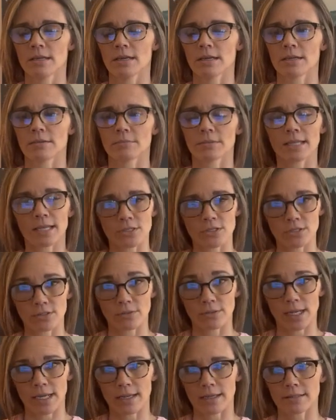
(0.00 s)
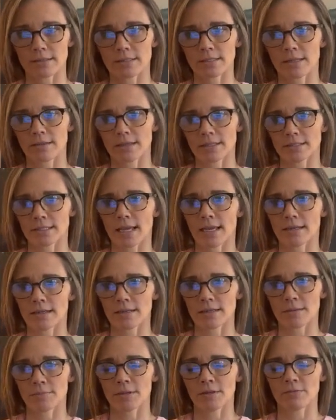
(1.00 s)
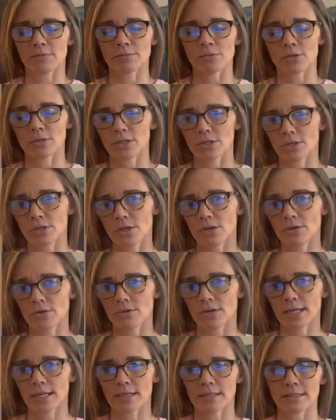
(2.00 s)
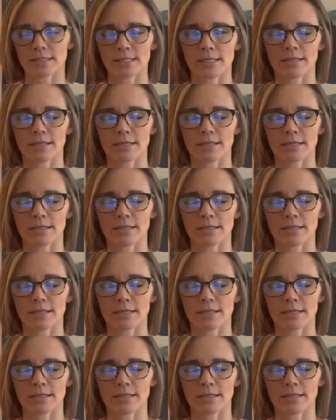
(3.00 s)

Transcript: um, less grains, and then tighten it up even more, no grains.